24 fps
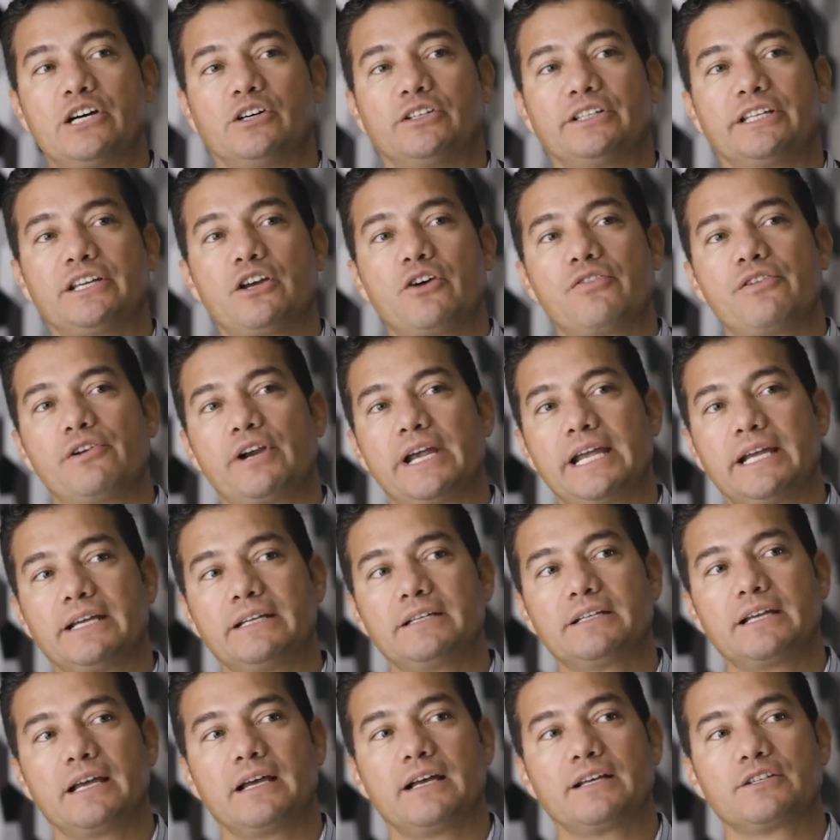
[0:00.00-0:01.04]
On the other
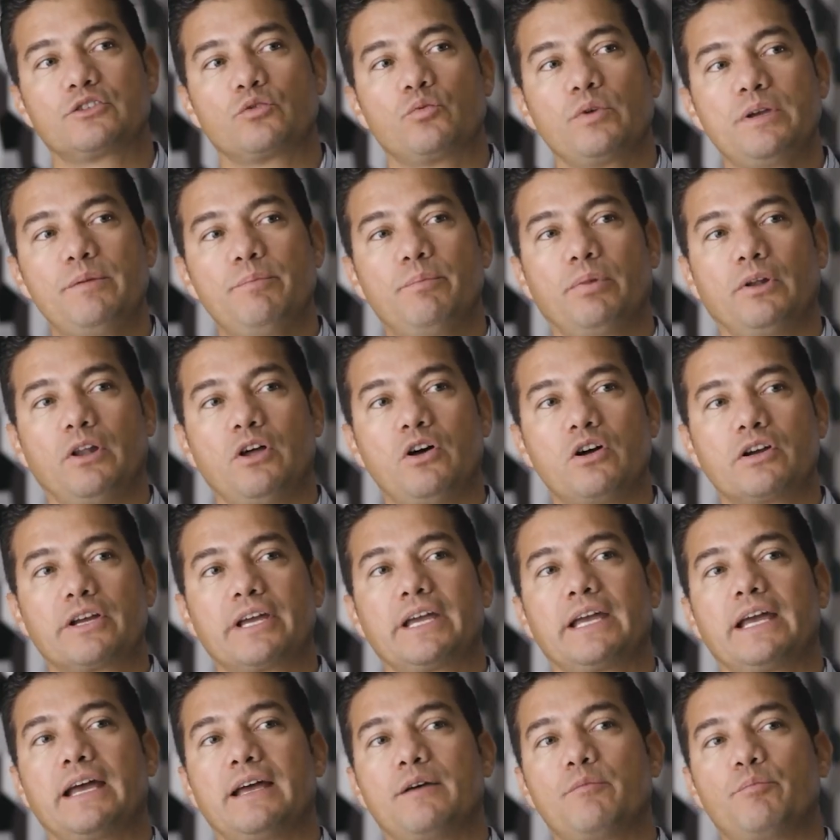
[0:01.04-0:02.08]
end, as we block
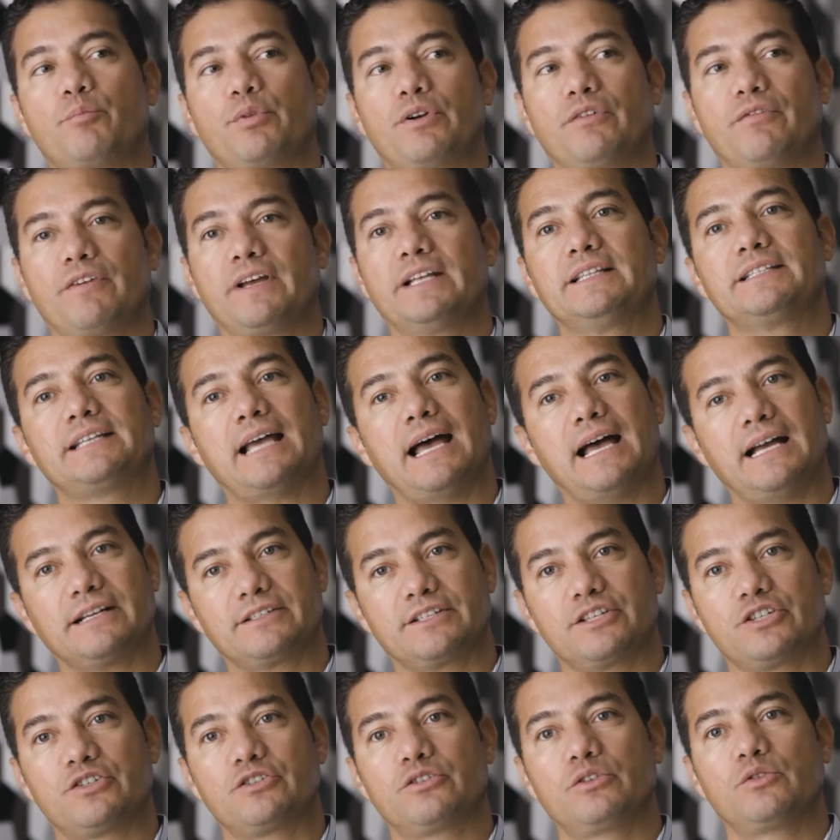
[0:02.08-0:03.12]
and prevent
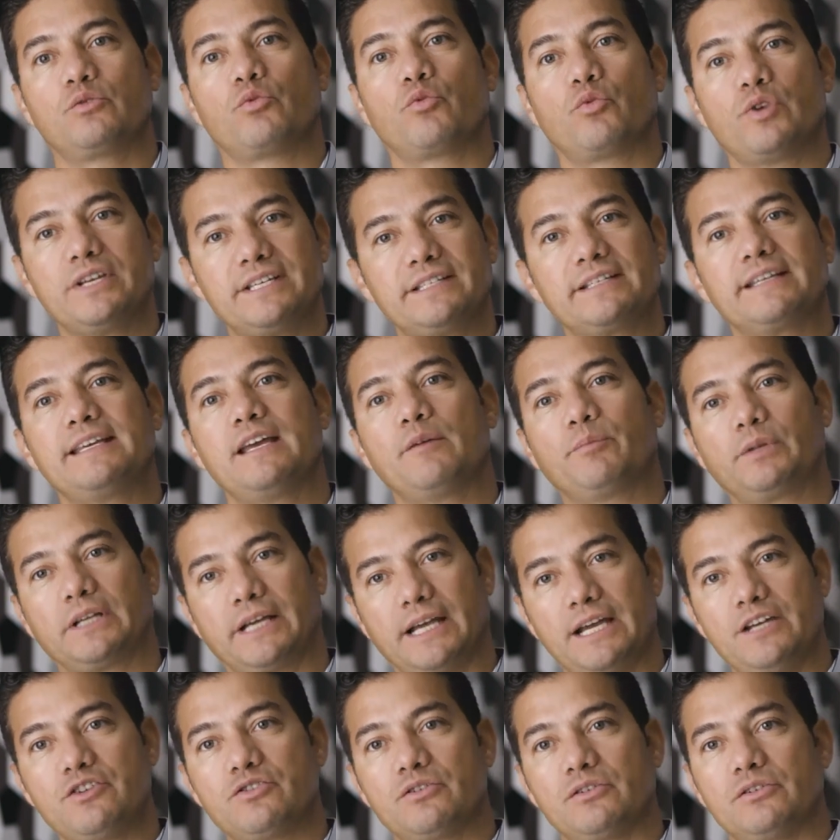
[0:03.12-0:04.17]
access to risky
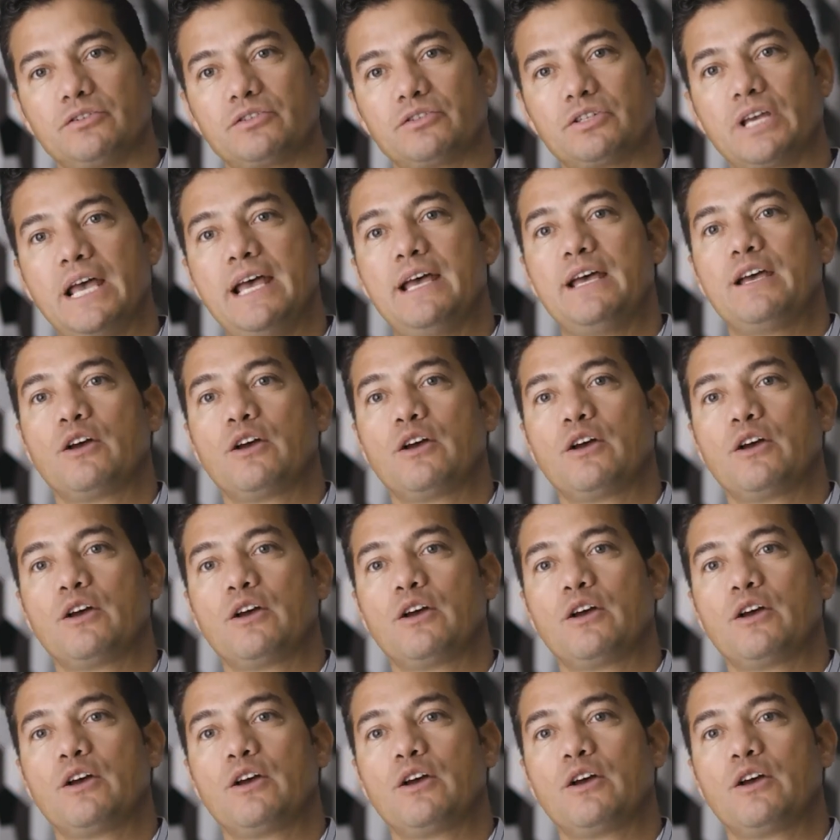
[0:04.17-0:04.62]
applications,